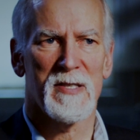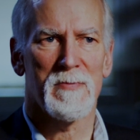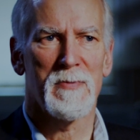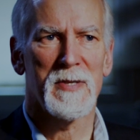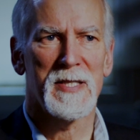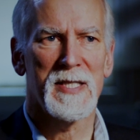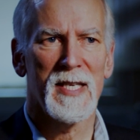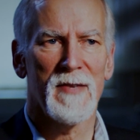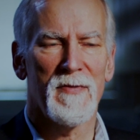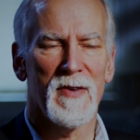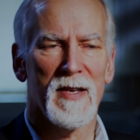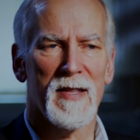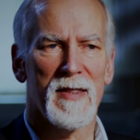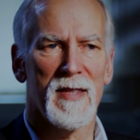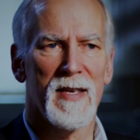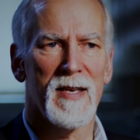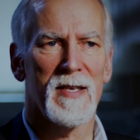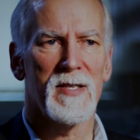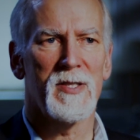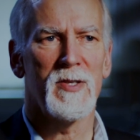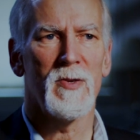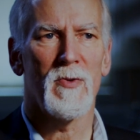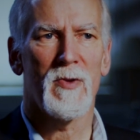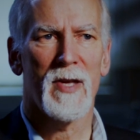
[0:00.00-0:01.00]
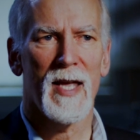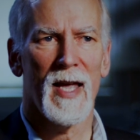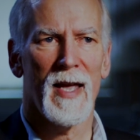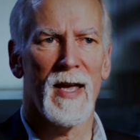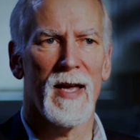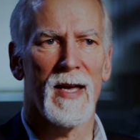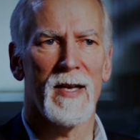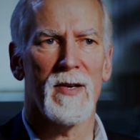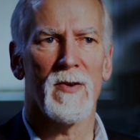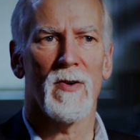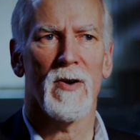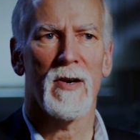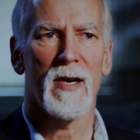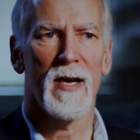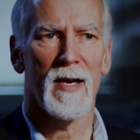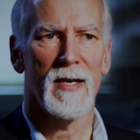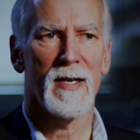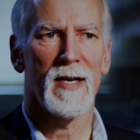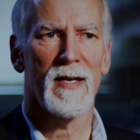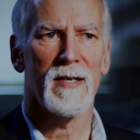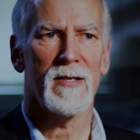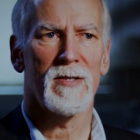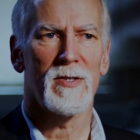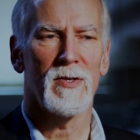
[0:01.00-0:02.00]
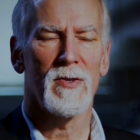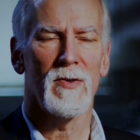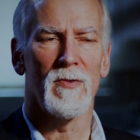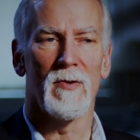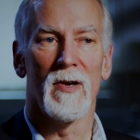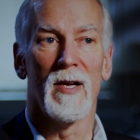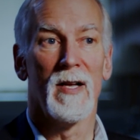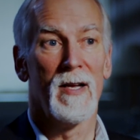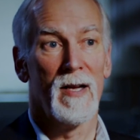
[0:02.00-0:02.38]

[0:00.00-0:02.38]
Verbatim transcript: specific things you can or cannot do.